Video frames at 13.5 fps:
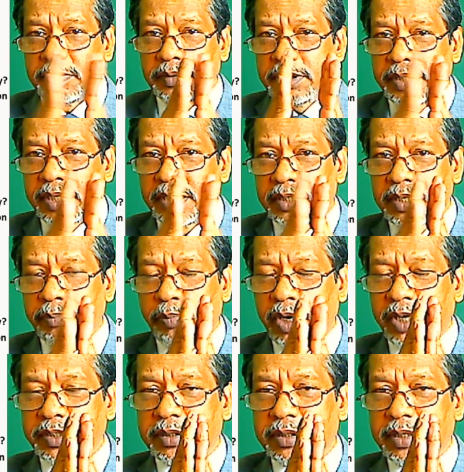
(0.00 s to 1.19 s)
they get
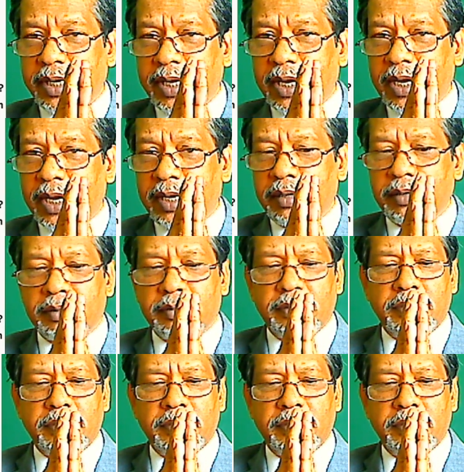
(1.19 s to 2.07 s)
compressed and